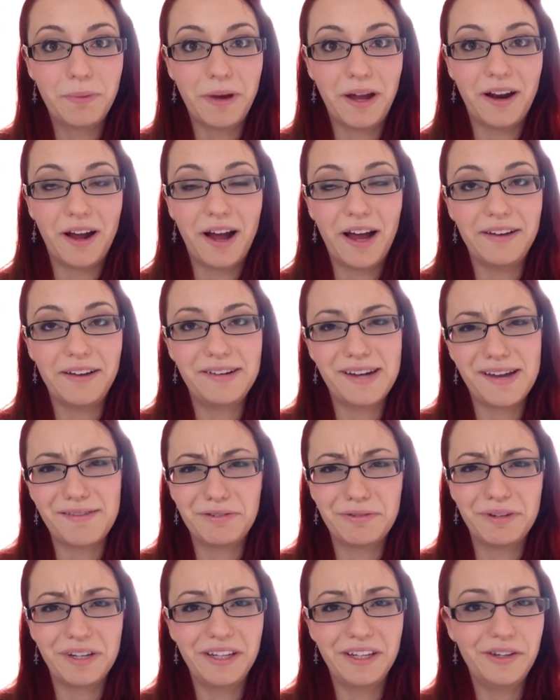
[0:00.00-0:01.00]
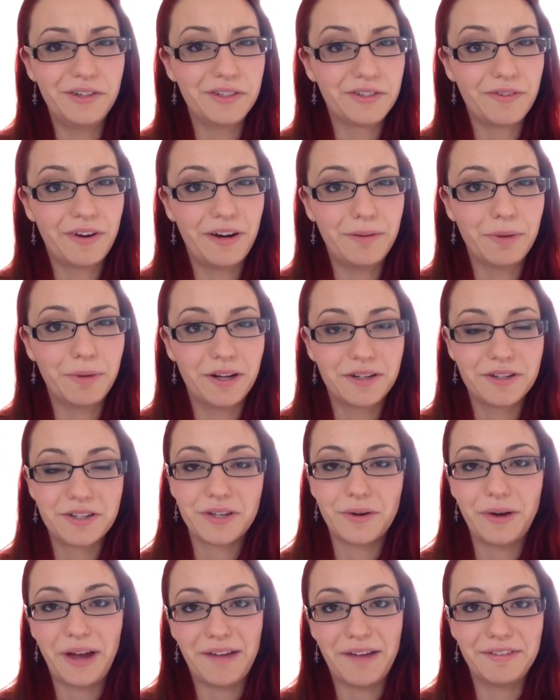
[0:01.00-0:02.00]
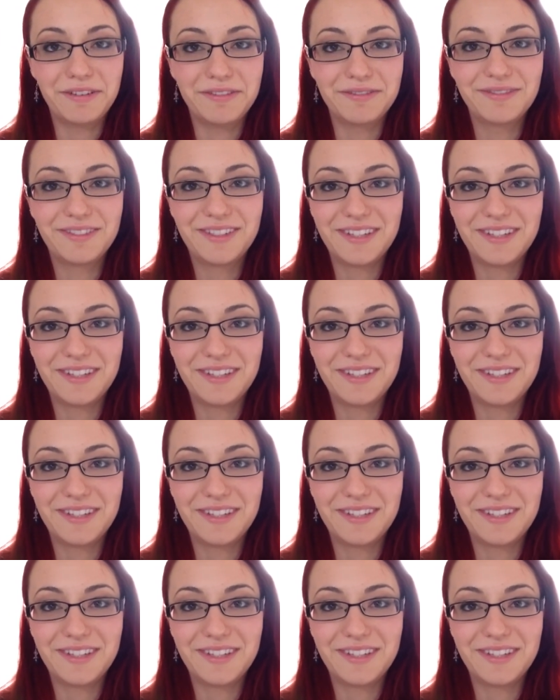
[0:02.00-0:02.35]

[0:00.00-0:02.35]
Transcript: but I never really used very much, so I haven't